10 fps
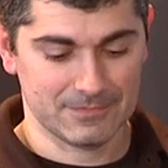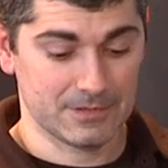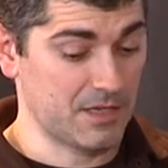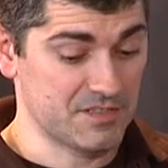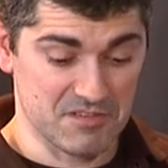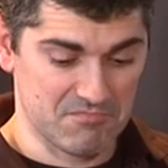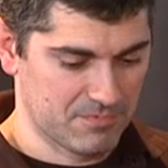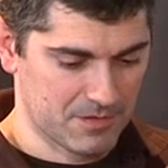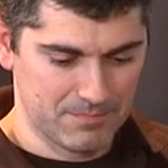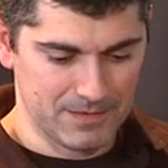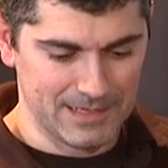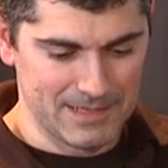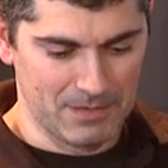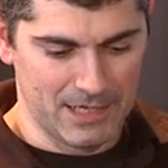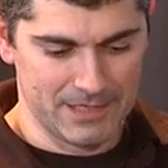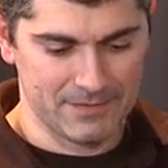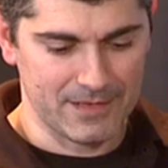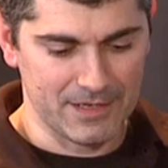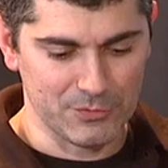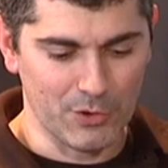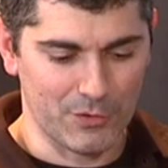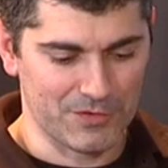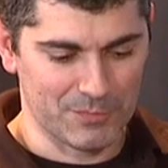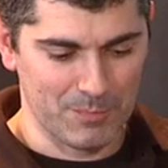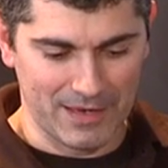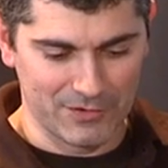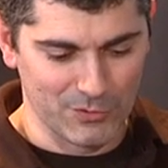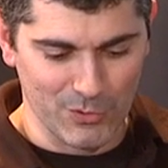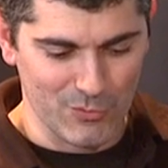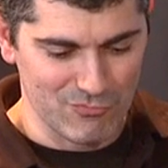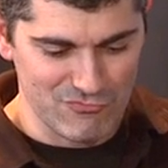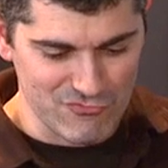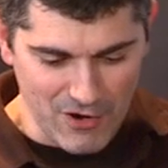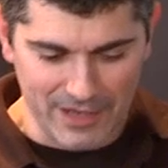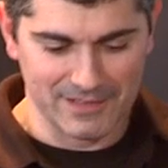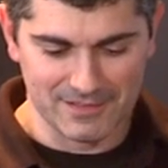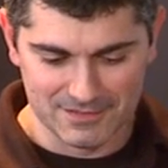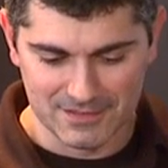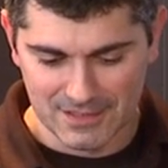Okay, so completely blind, I do not expect to go right.